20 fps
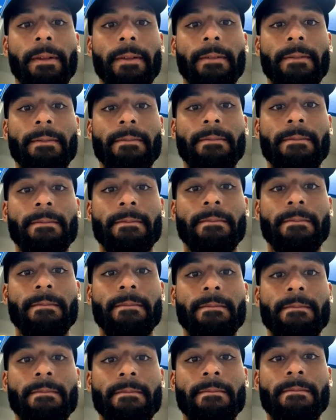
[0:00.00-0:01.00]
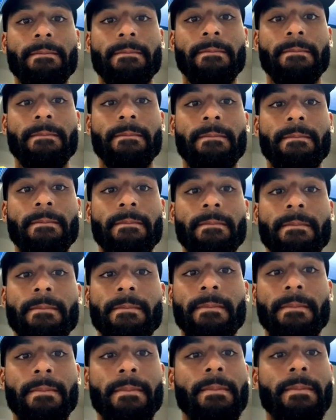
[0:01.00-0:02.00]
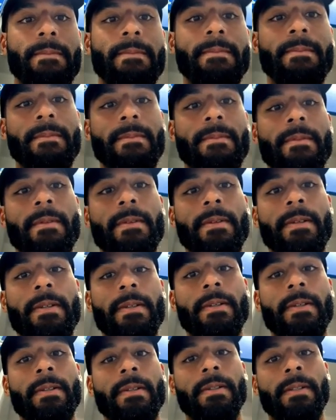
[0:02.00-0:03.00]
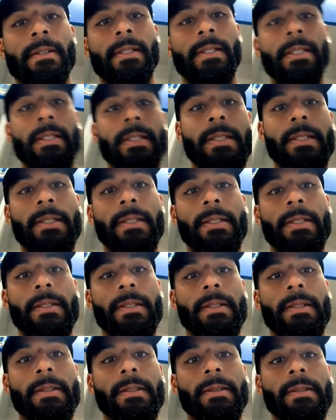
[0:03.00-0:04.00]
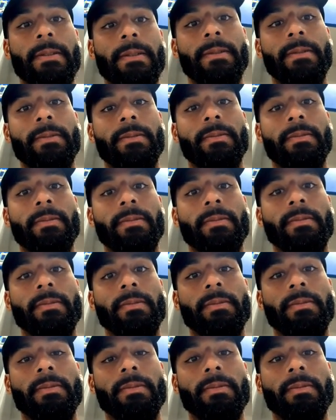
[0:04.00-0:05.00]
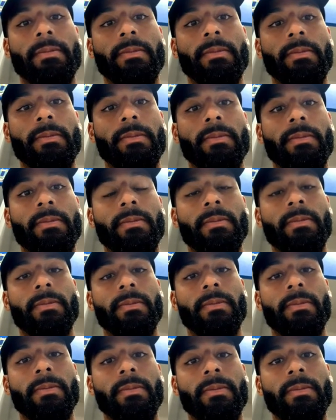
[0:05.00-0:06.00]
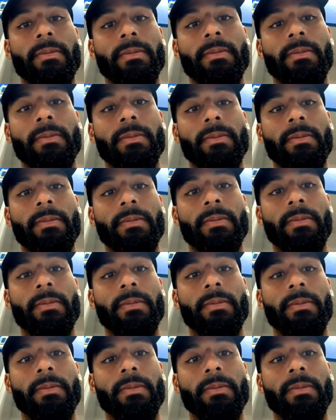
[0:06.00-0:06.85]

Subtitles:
This person isn't speaking.